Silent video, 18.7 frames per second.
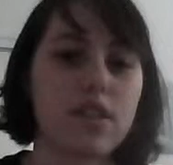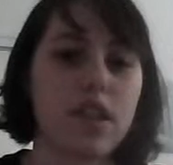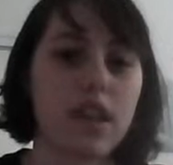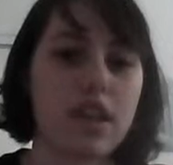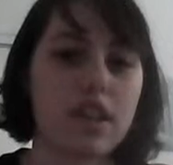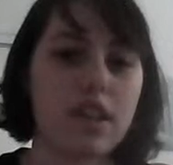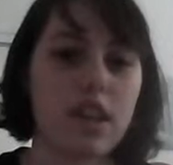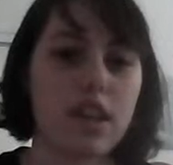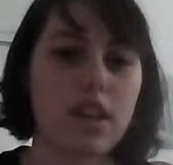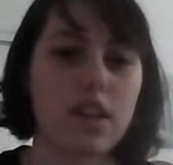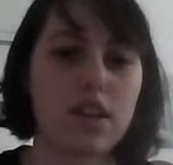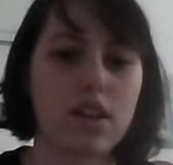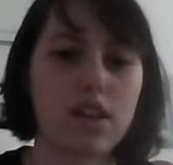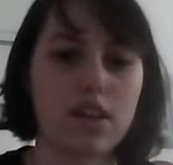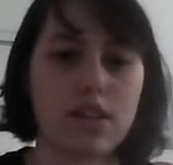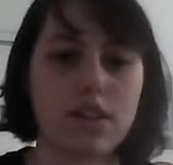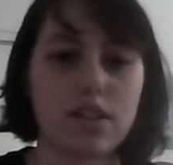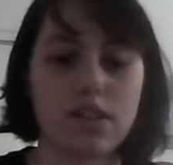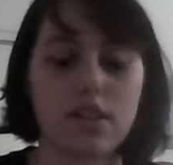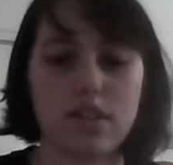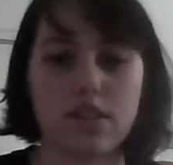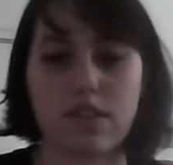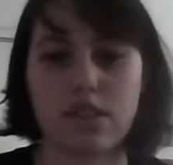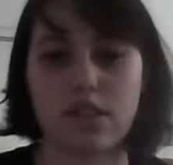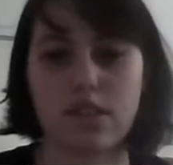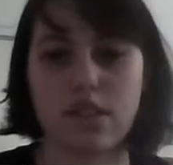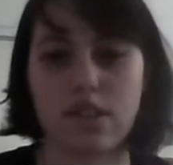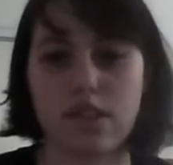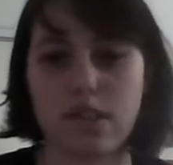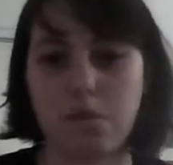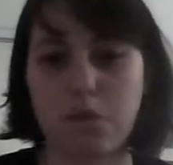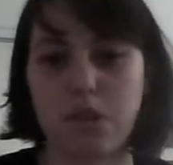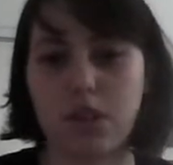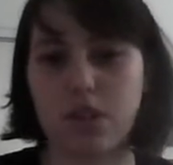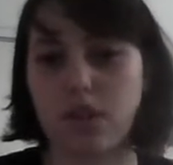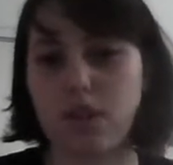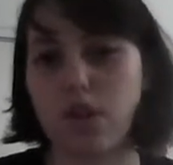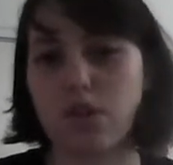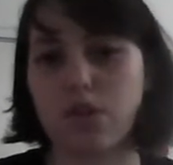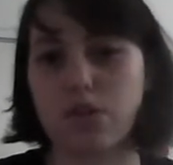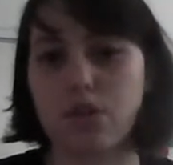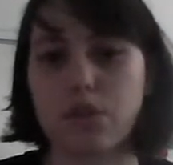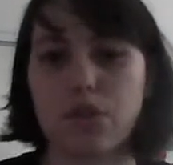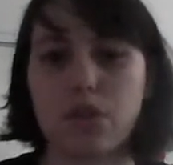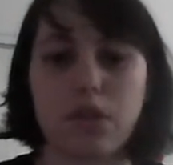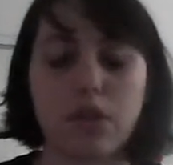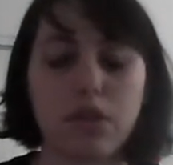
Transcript: I think similar culture